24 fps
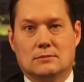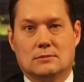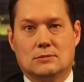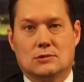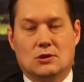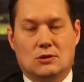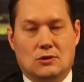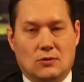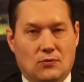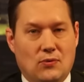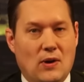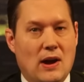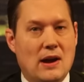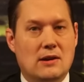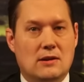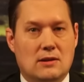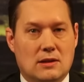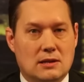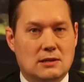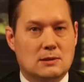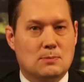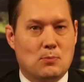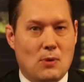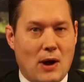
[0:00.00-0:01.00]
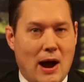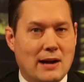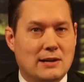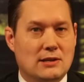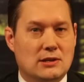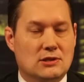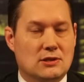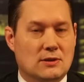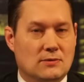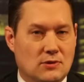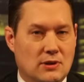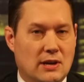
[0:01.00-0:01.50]
to defend this
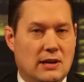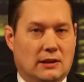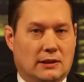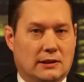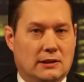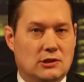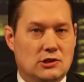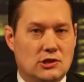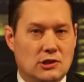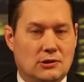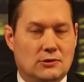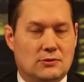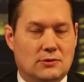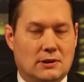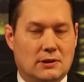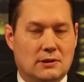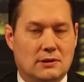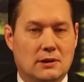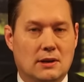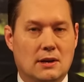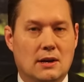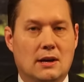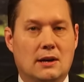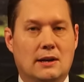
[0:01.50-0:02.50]
practice of killing children.